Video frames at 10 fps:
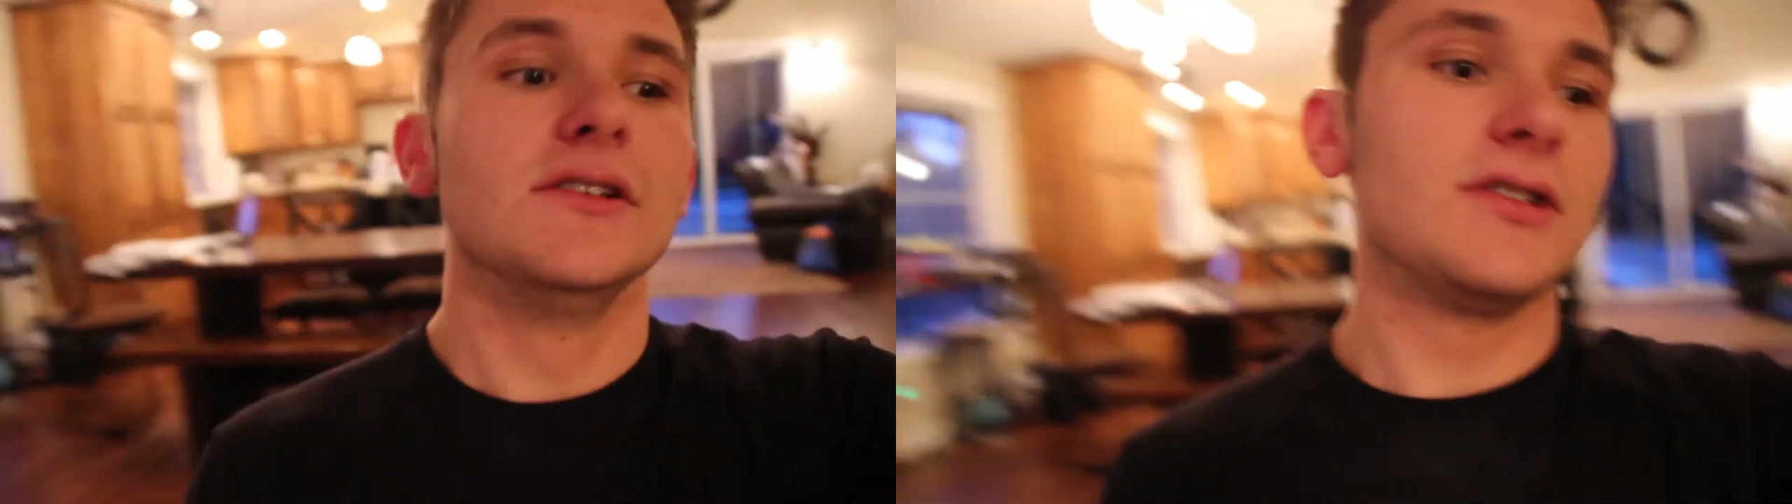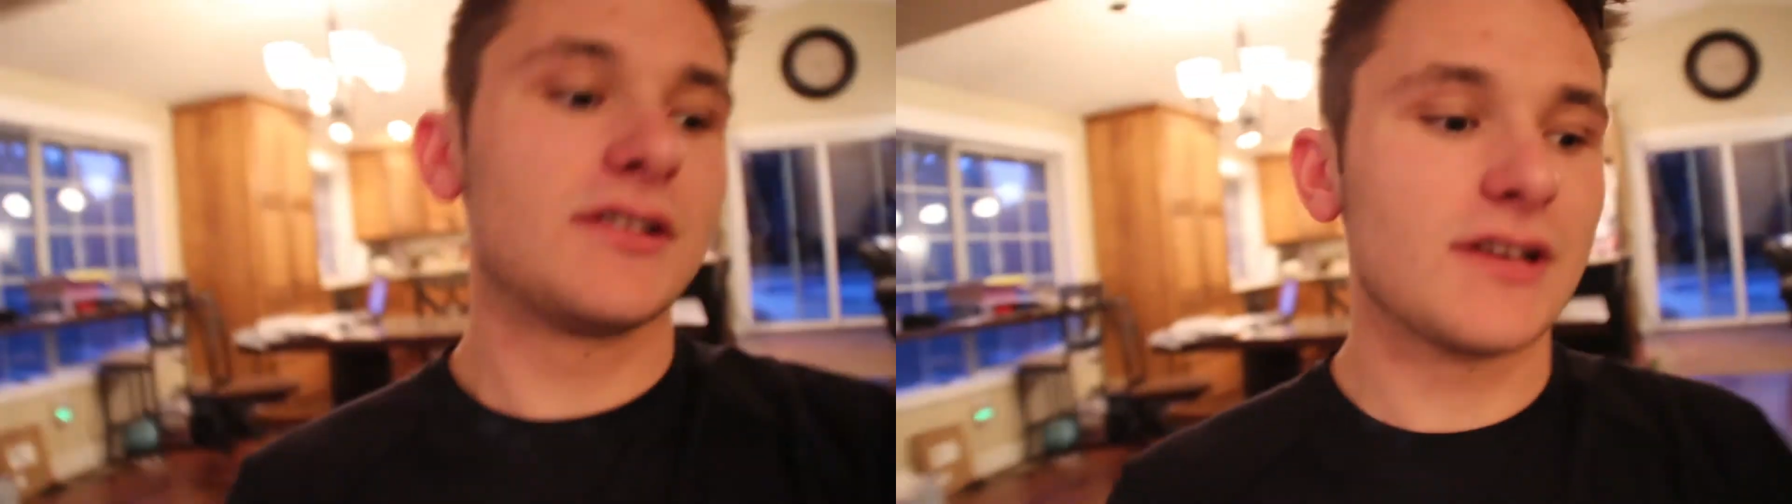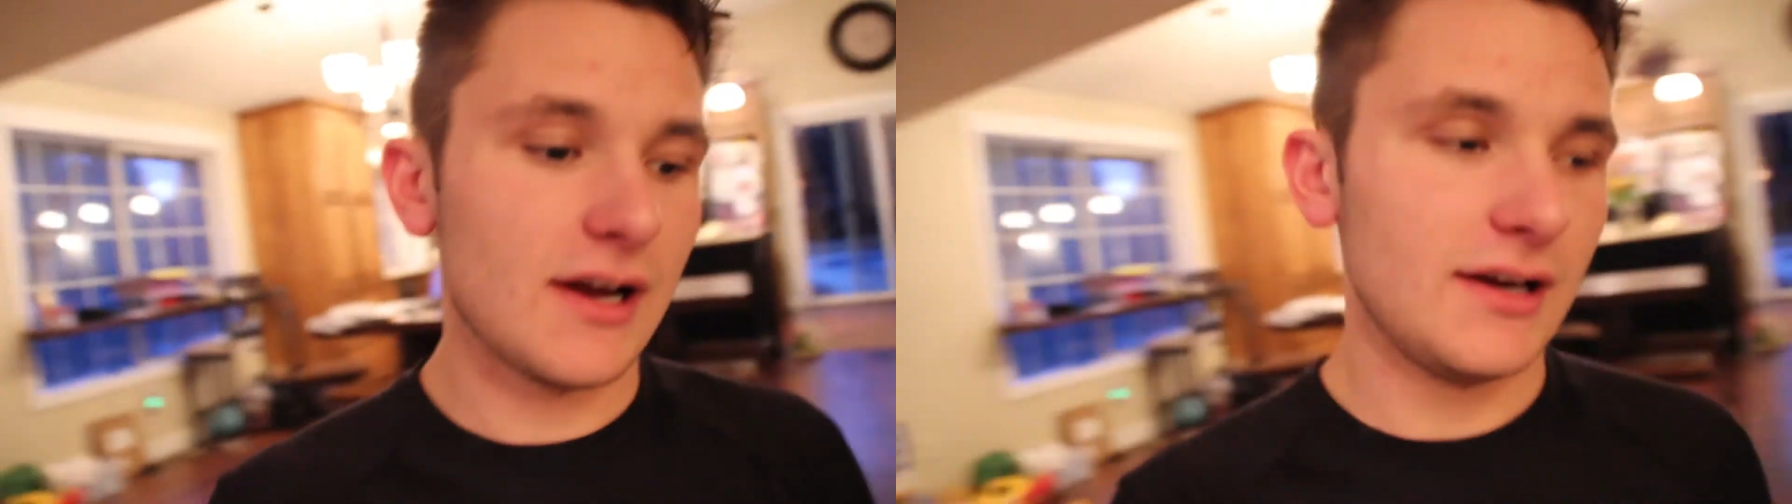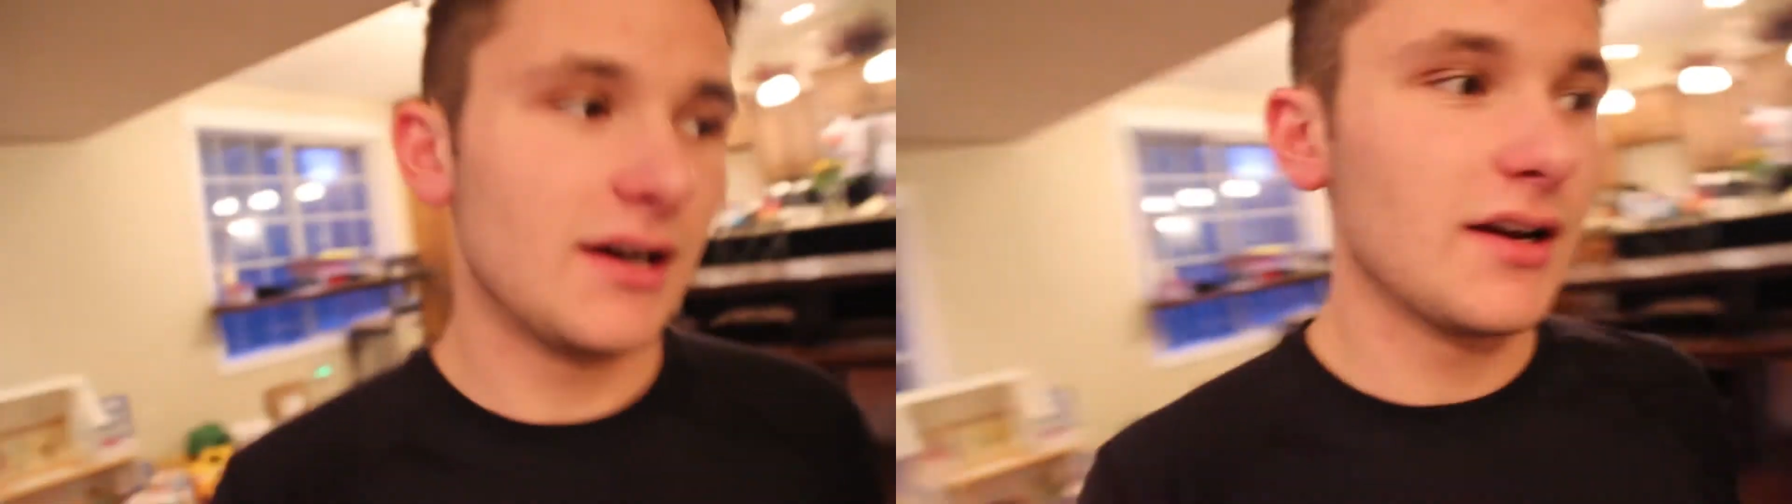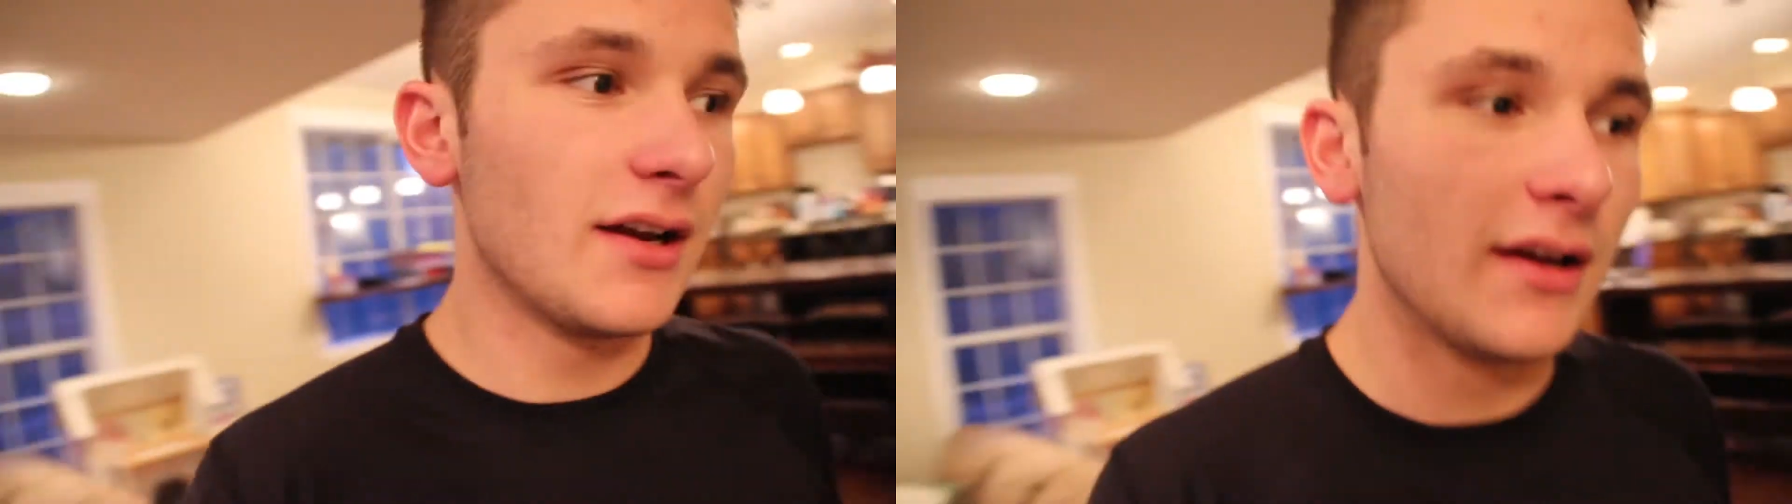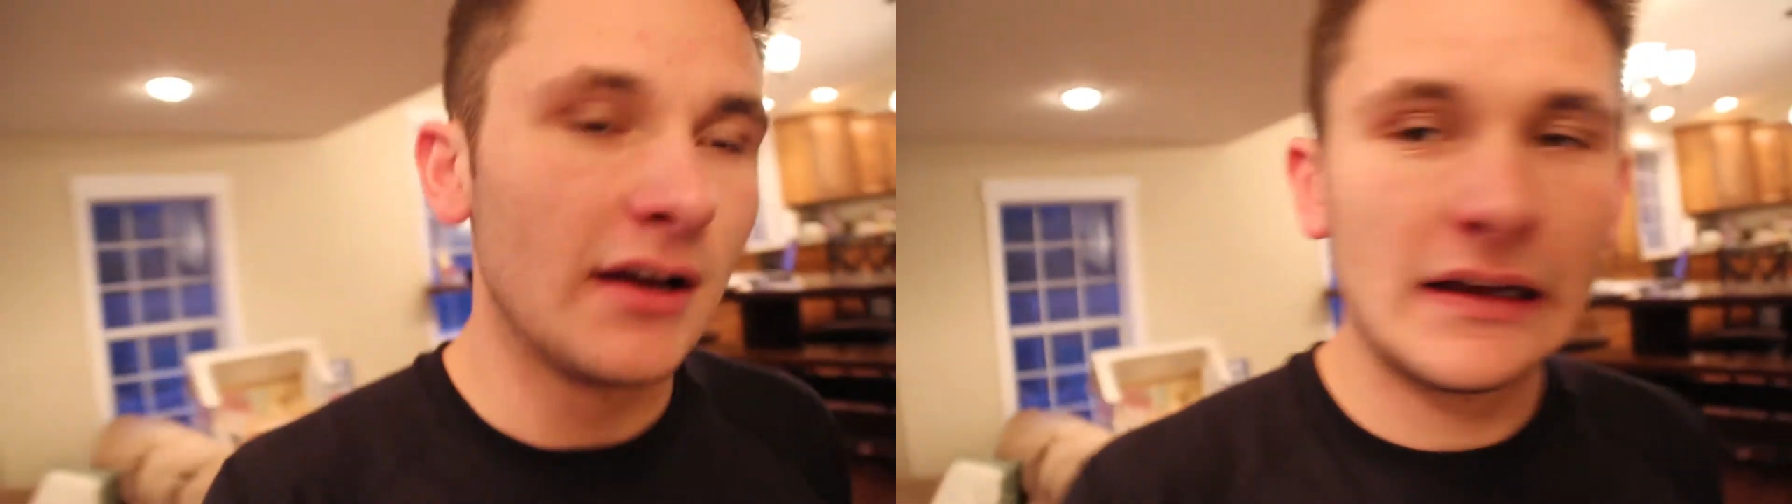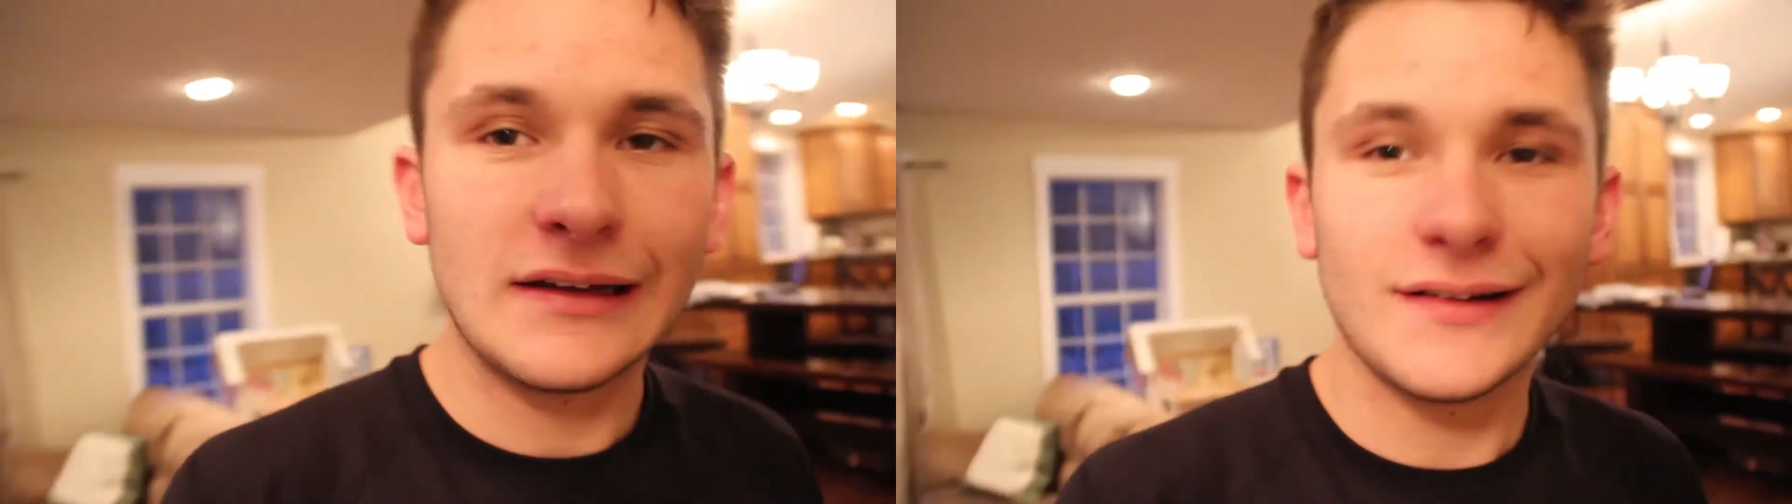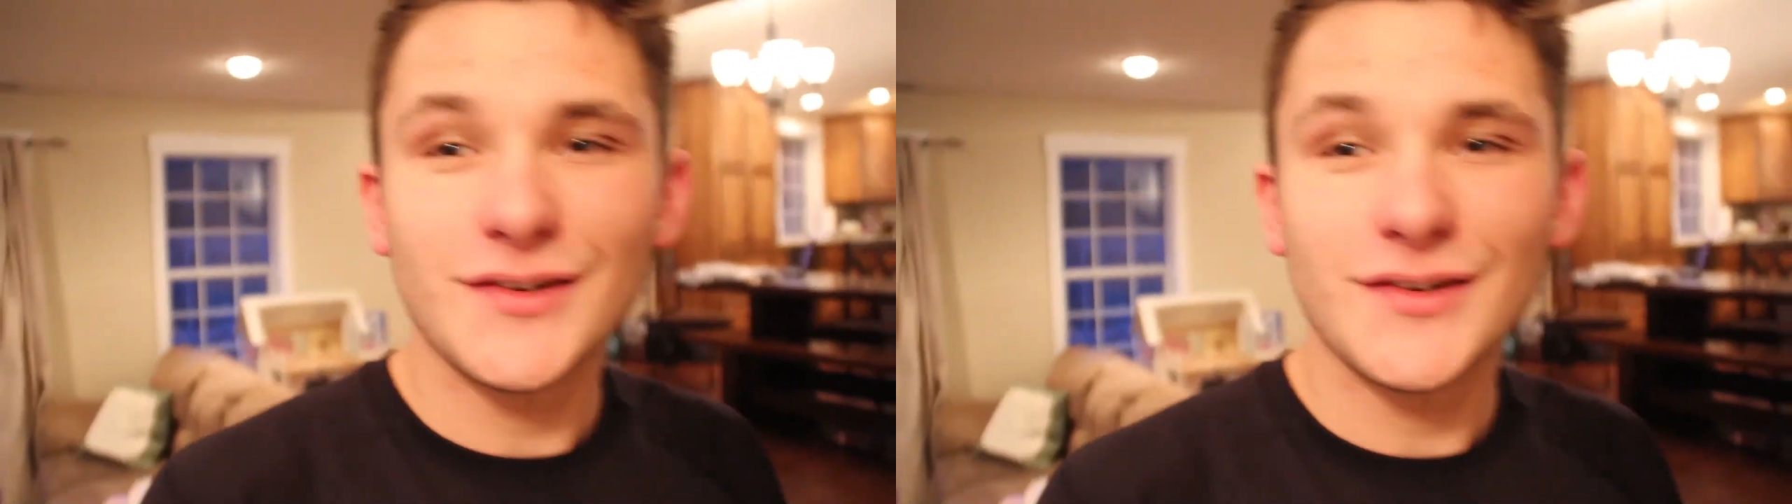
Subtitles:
Just got here. There's